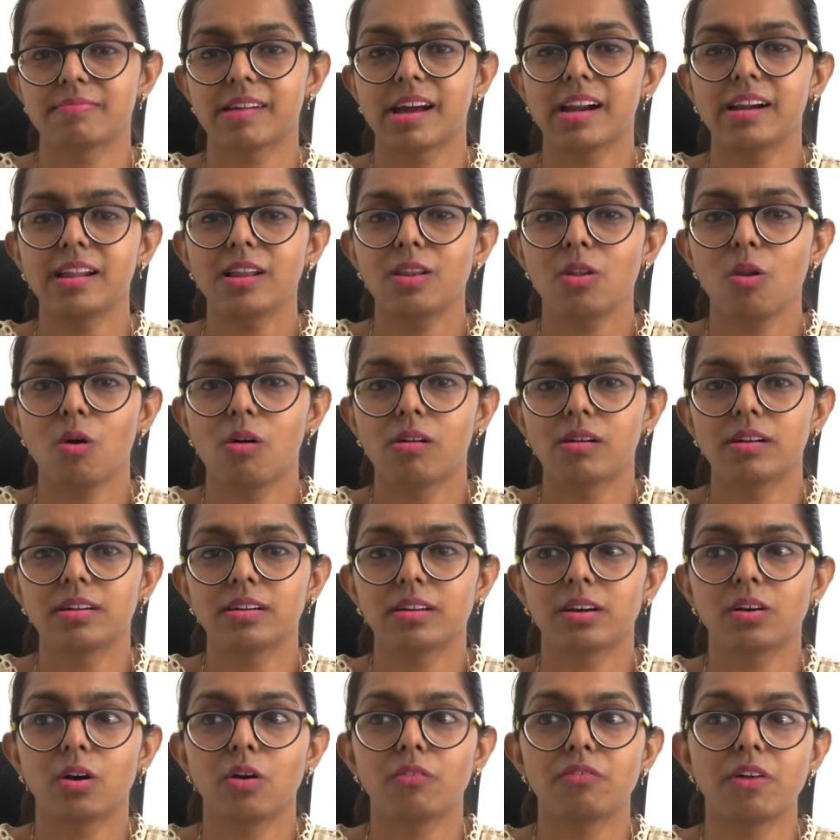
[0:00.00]
and a
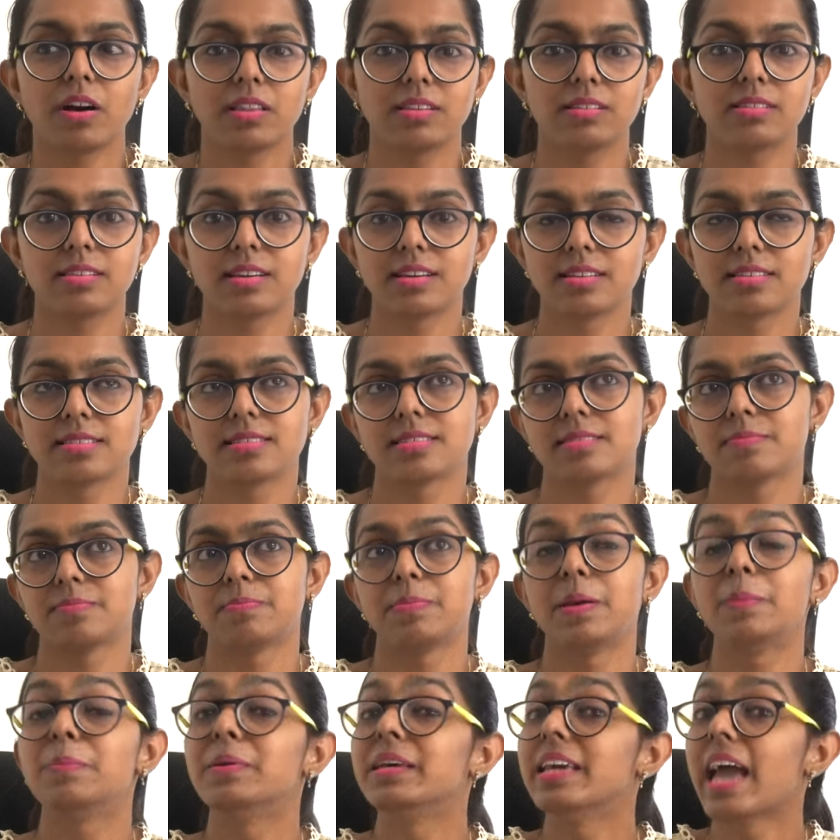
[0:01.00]
lot of other things,
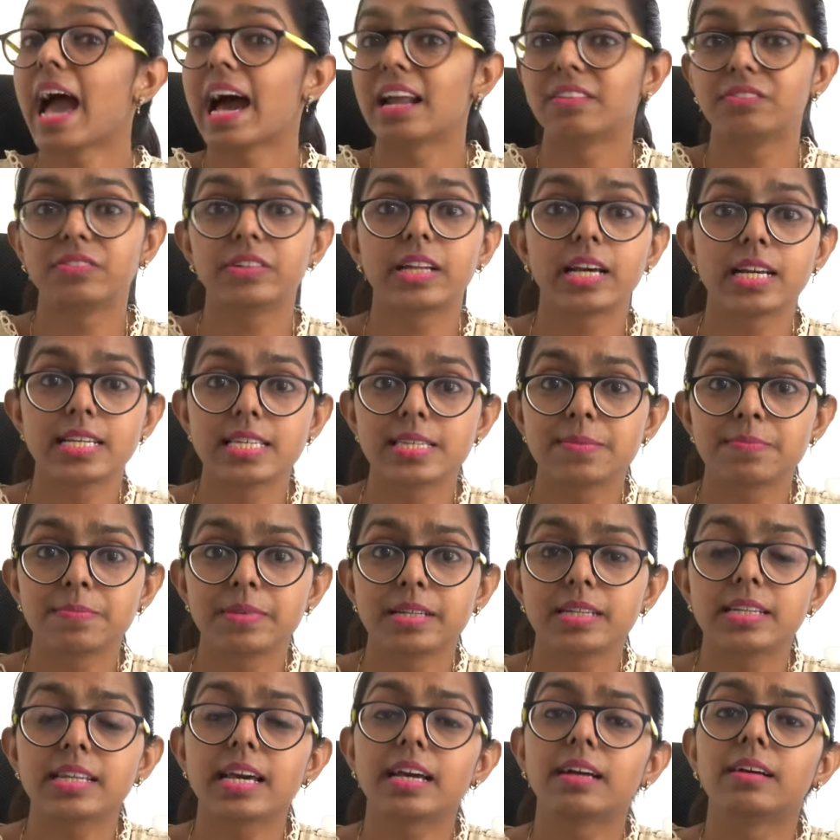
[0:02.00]
maybe
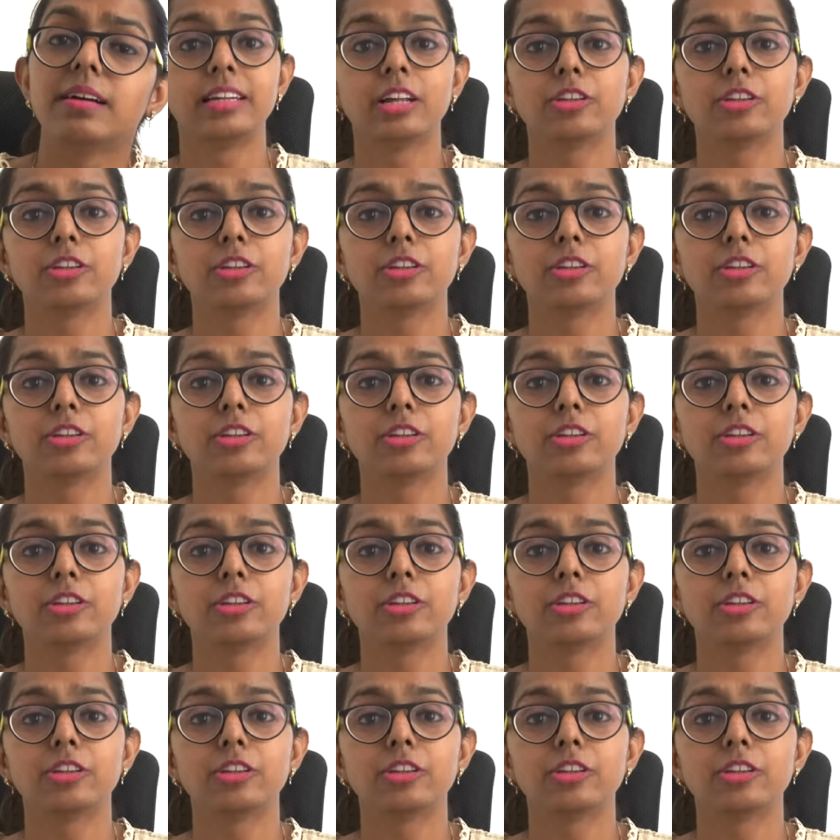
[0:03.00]
advertisement.